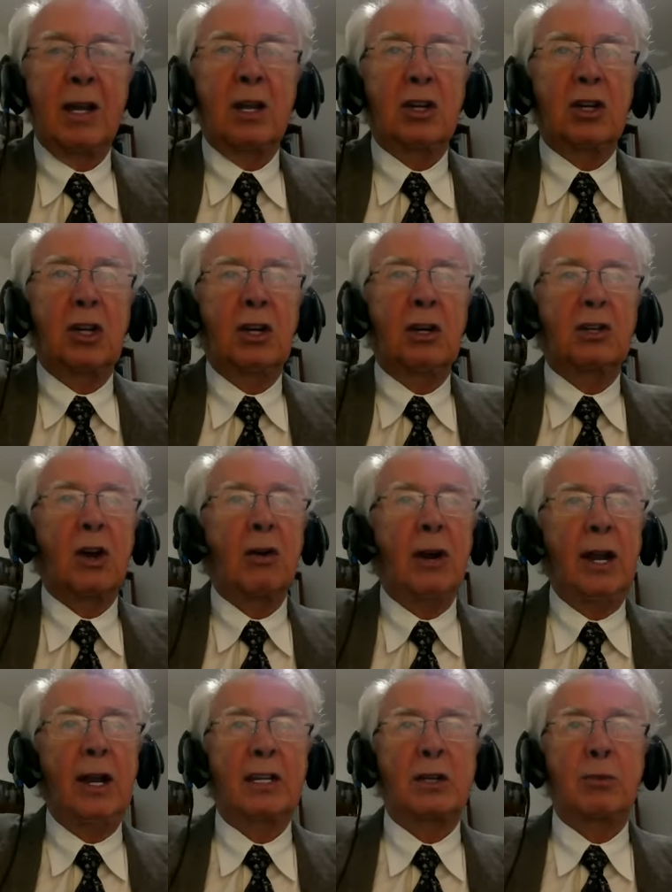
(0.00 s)
She is on
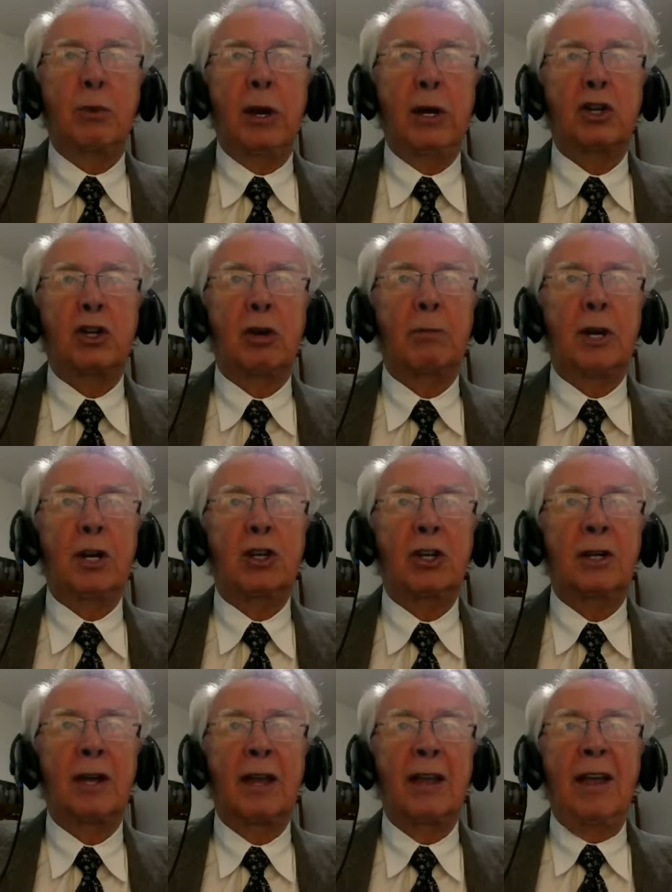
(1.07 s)
a special
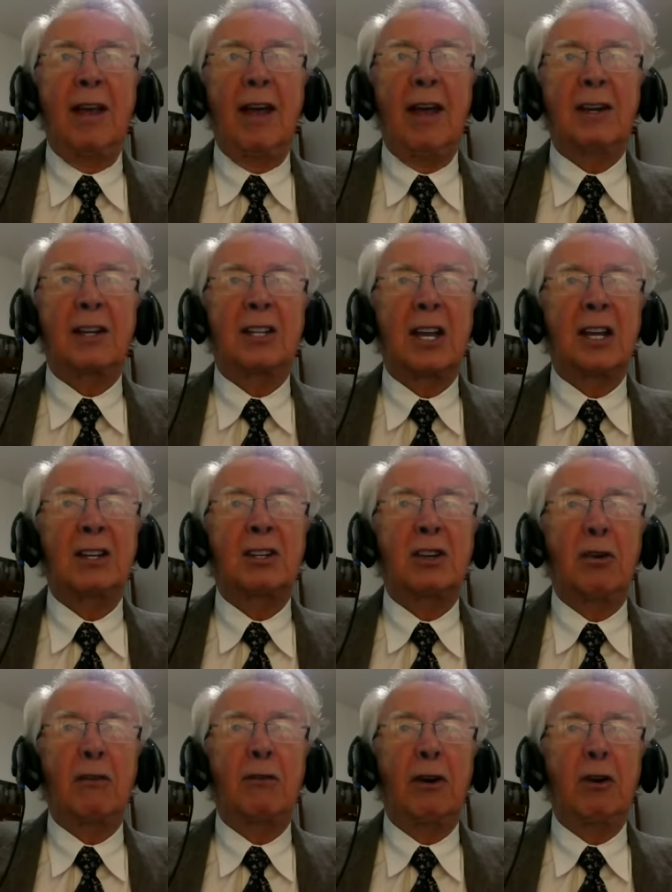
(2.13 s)
mission and sends
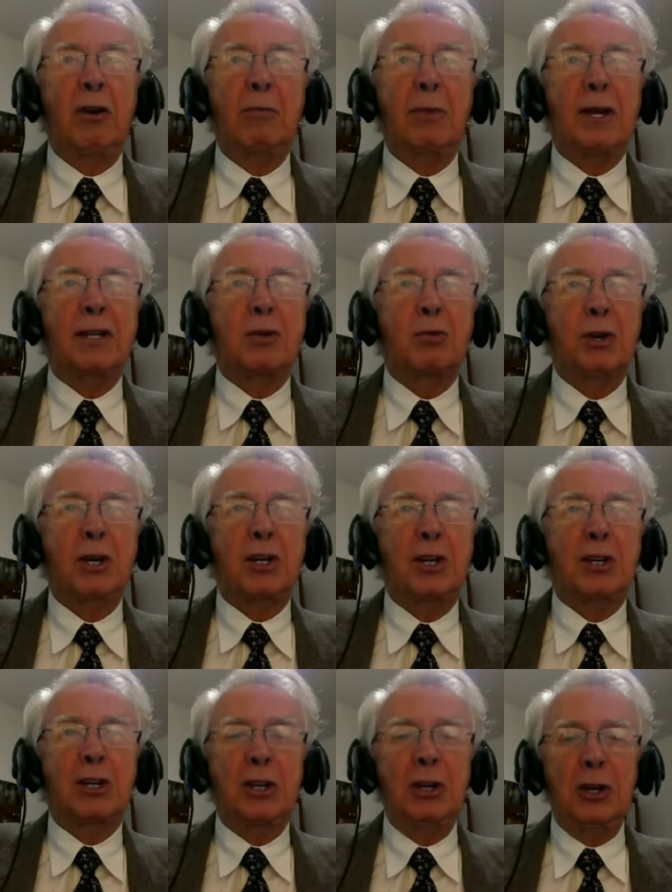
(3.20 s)
her very best
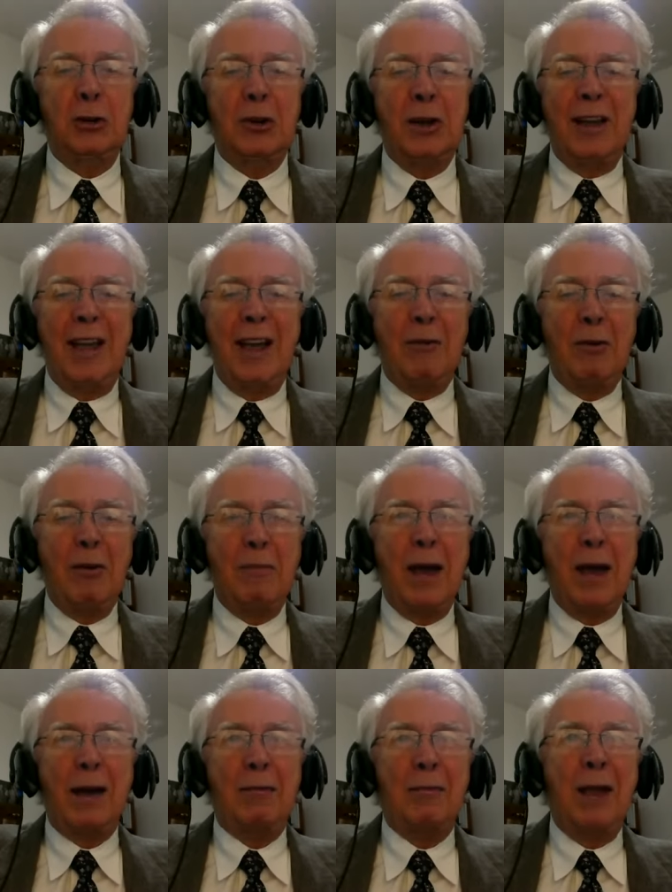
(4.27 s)
wishes to you,
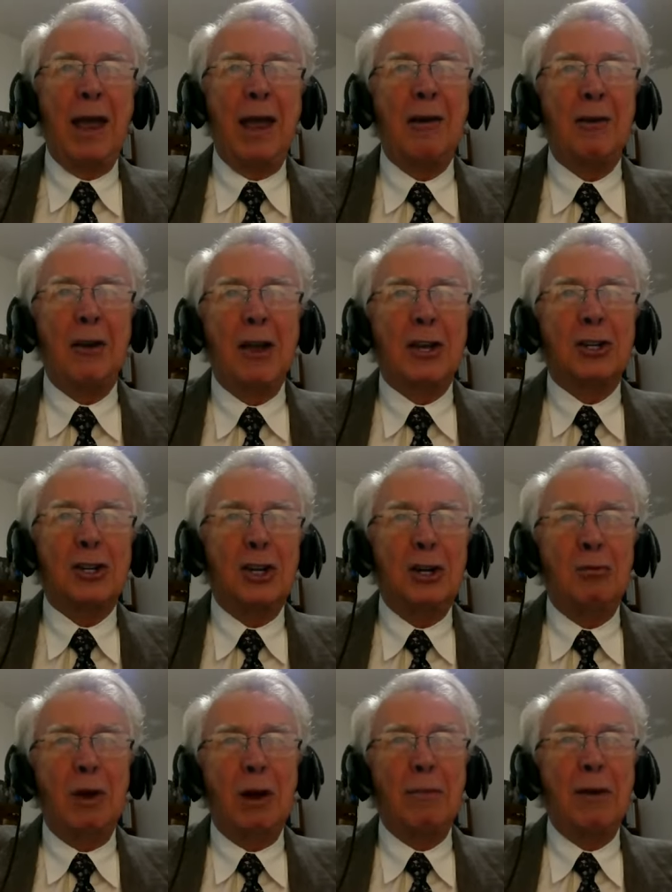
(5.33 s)
and she
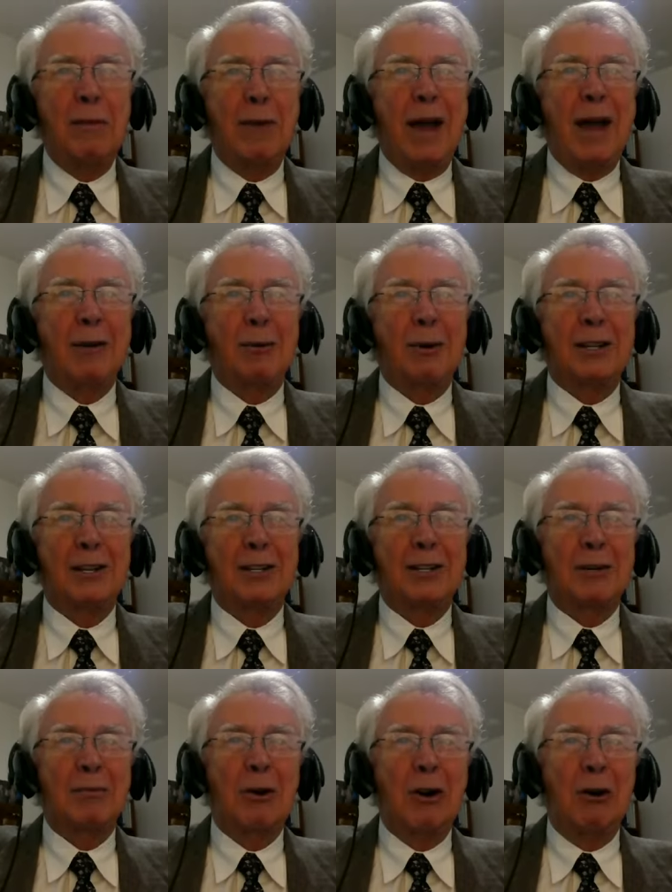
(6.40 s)
will be back with us
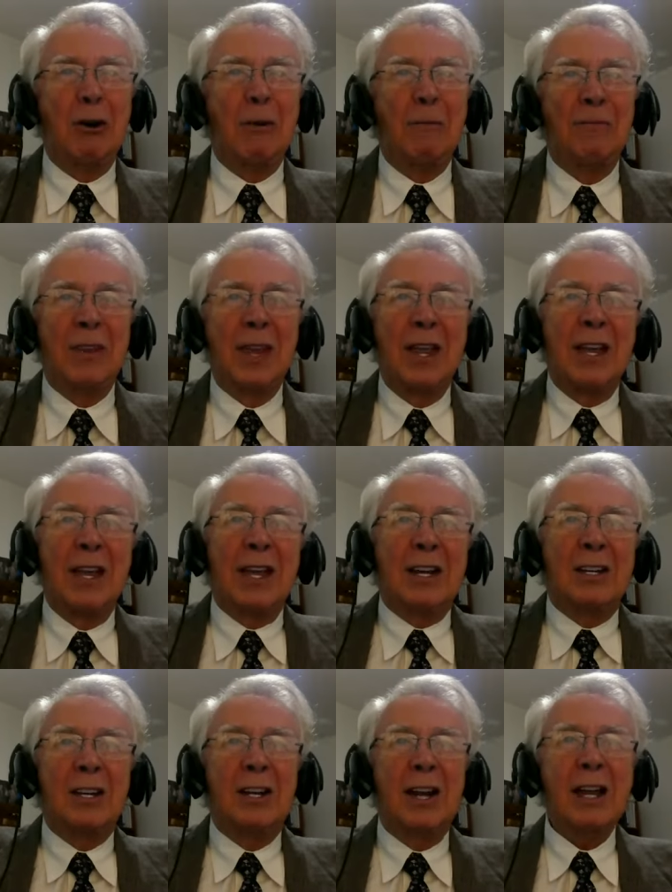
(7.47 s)
tomorrow.
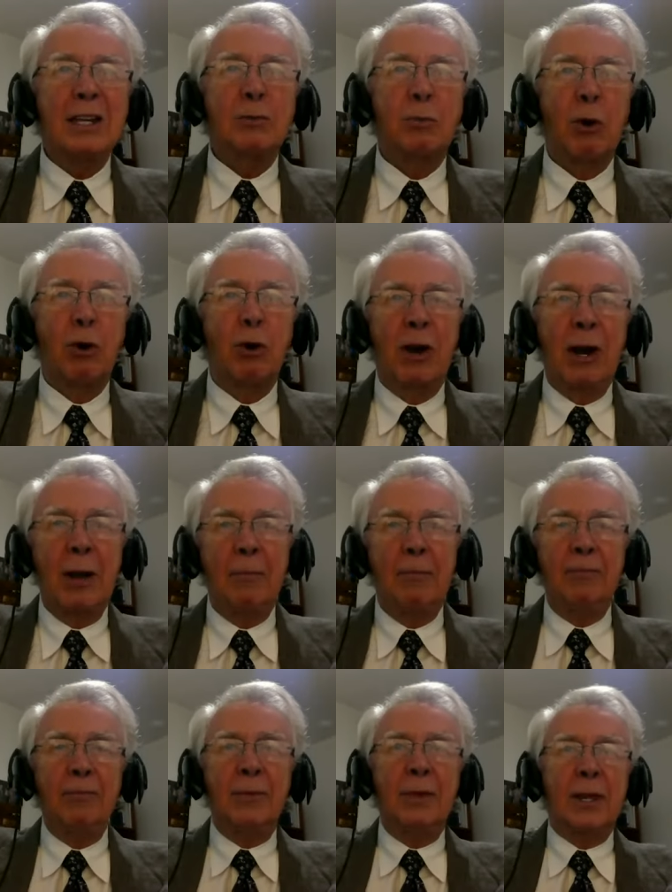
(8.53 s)
Today's program
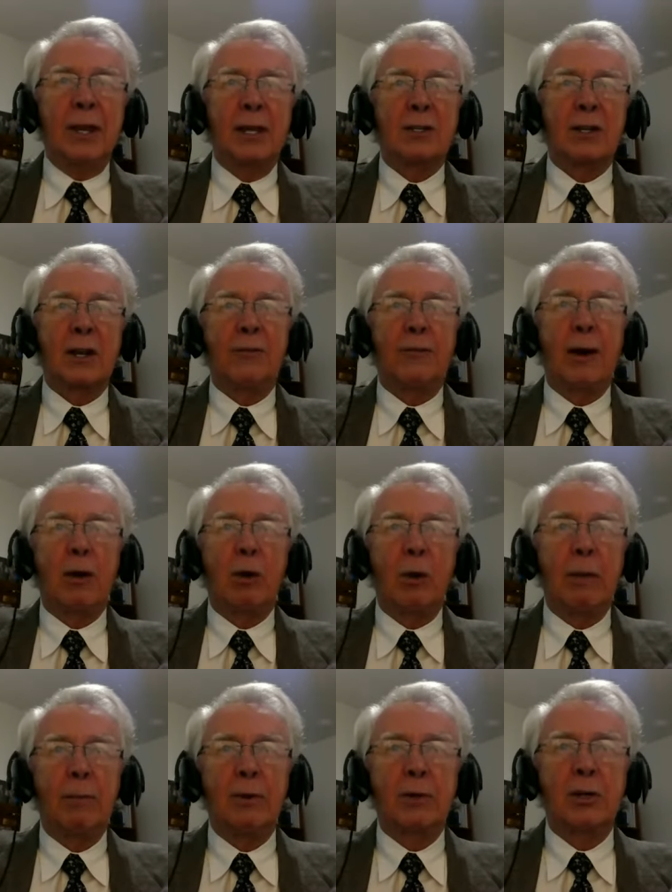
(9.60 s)
is a
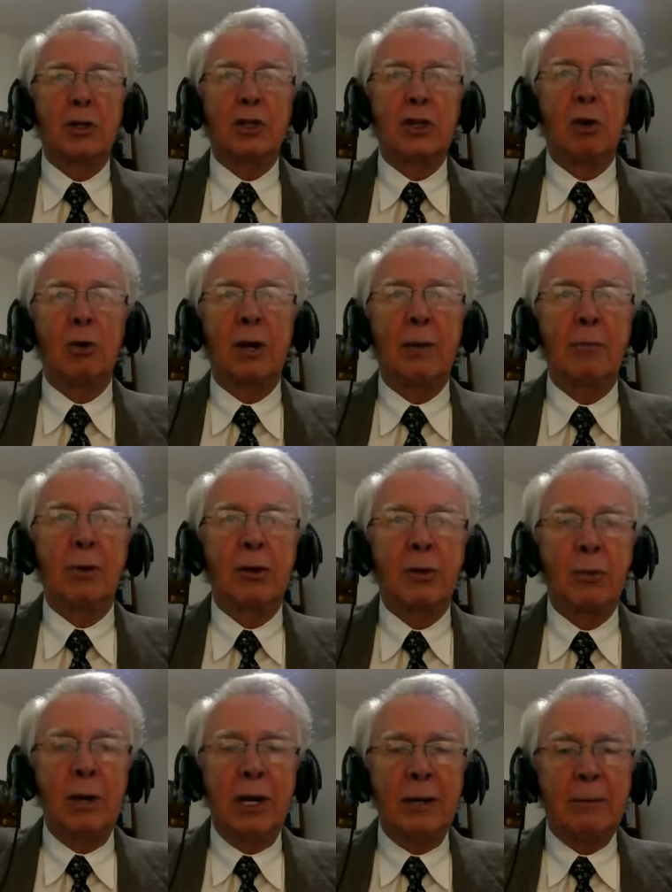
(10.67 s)
follow-up to show number
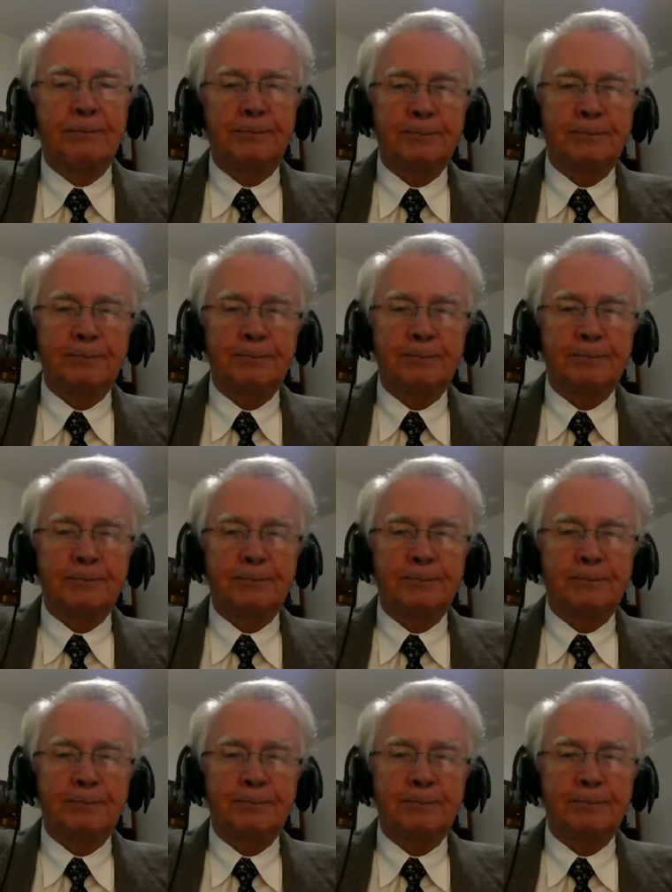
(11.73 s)
3